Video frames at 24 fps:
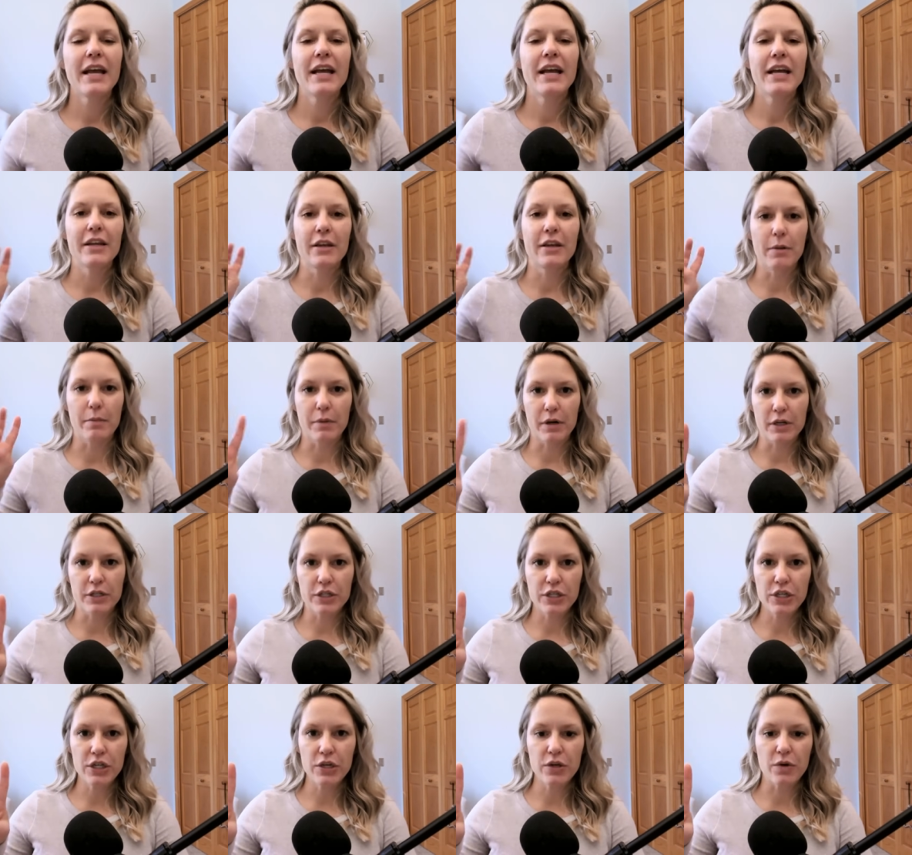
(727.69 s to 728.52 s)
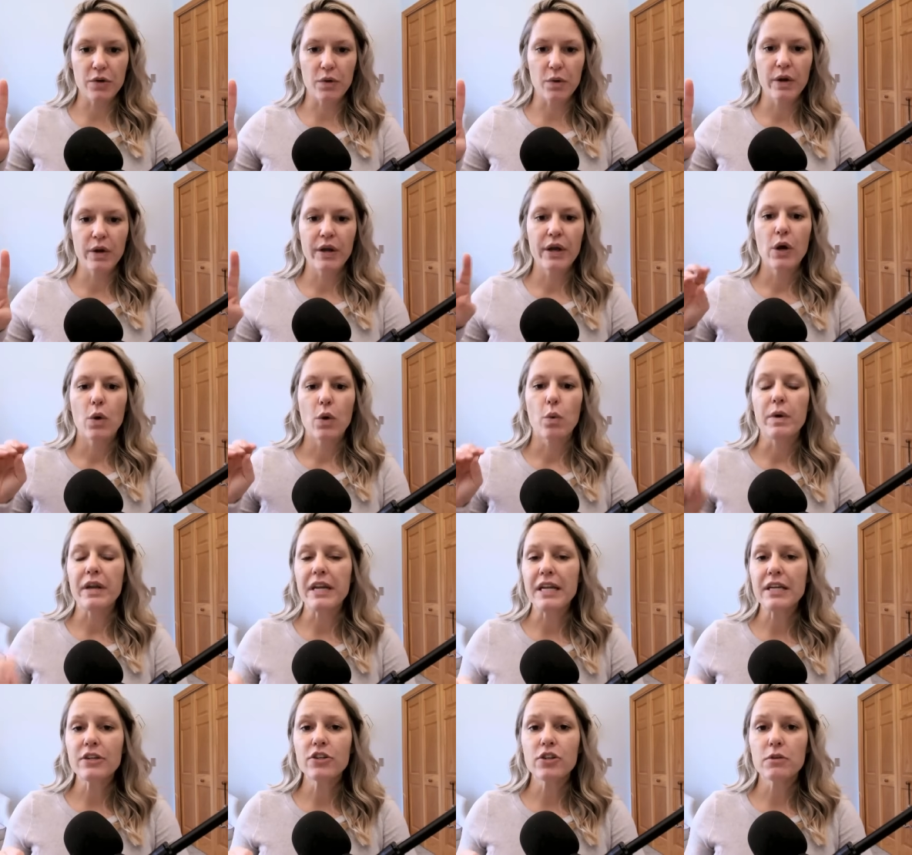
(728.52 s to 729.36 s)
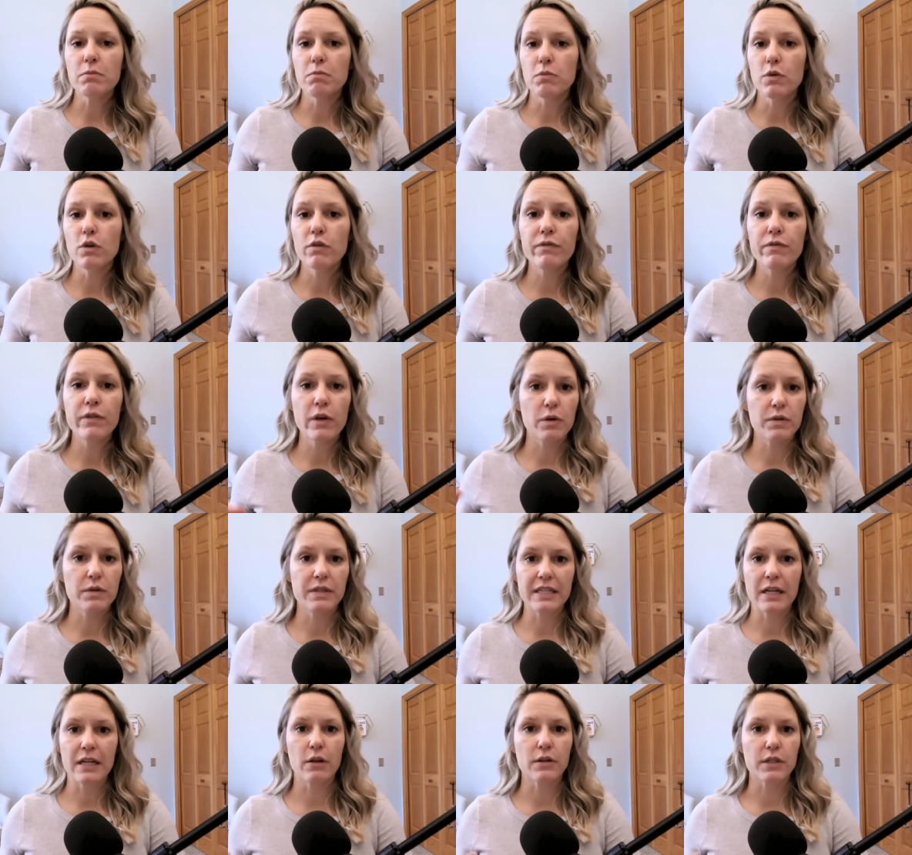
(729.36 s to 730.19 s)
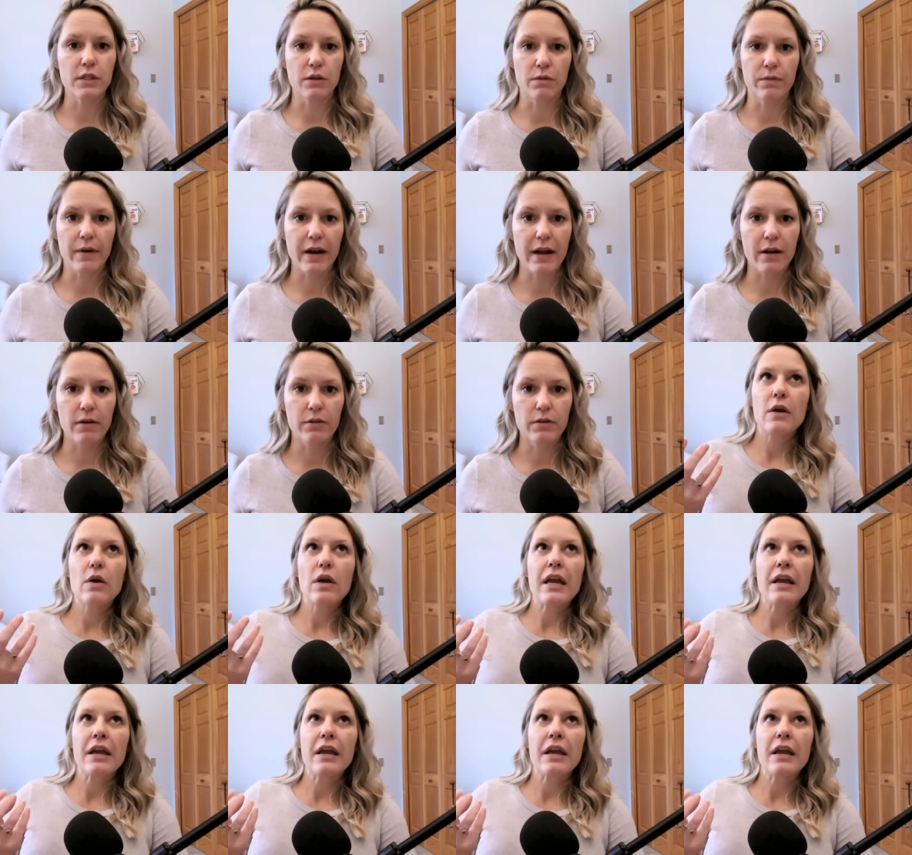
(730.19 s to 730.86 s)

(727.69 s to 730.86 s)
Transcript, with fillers: Number two, we need to move those cells around.